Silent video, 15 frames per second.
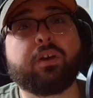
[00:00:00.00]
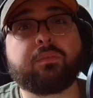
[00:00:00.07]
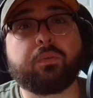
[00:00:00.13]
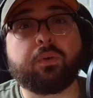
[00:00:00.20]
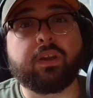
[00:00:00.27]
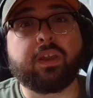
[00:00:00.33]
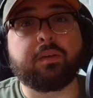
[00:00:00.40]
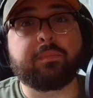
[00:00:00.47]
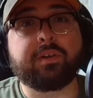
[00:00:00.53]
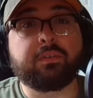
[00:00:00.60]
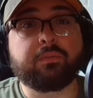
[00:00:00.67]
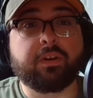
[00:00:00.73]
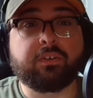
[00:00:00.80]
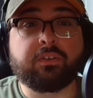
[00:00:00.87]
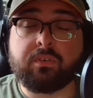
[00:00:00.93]
Fried
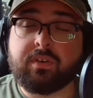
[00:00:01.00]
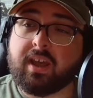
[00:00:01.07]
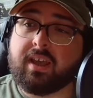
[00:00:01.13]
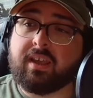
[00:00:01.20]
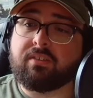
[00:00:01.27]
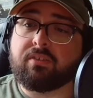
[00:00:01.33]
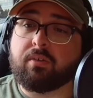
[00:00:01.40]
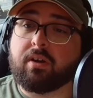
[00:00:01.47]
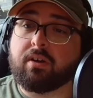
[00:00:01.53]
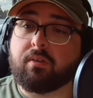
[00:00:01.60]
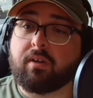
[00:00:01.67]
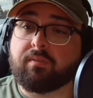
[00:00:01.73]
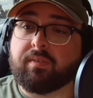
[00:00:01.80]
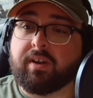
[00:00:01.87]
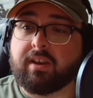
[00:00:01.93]
Wargaming, where two guys who
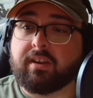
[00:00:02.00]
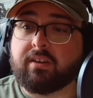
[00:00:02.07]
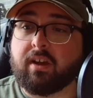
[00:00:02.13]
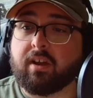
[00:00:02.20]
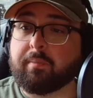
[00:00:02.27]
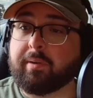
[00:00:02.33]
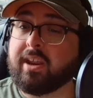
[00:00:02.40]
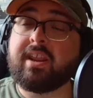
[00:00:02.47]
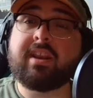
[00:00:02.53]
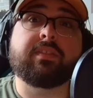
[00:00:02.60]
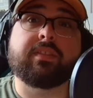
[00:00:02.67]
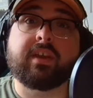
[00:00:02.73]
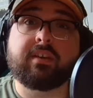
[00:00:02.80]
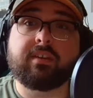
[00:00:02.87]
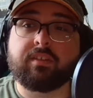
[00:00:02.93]
aren't qualified to talk about
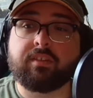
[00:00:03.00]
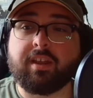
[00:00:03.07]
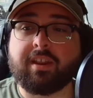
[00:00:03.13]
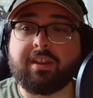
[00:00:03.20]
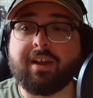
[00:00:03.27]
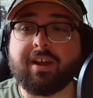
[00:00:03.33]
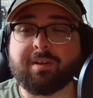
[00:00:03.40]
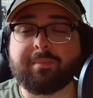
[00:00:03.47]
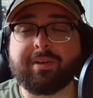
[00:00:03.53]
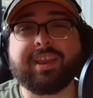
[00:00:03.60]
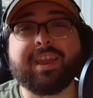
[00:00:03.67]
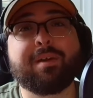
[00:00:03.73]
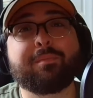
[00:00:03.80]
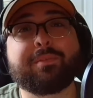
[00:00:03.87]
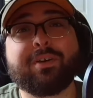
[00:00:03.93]
anything decide to talk
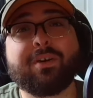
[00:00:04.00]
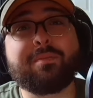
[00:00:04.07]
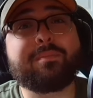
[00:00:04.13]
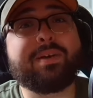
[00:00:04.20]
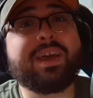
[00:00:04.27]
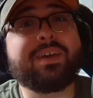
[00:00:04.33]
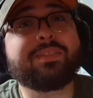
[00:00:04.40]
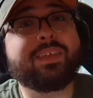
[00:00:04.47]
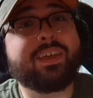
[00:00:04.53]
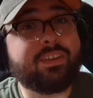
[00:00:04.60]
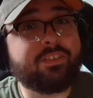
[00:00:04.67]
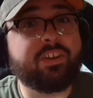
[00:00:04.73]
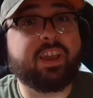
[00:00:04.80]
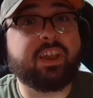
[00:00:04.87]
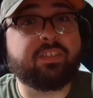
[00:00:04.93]
about a game with hard math
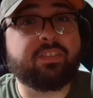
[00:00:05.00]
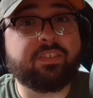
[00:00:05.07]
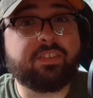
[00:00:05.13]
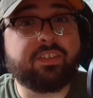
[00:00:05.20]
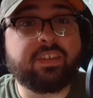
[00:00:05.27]
and chance.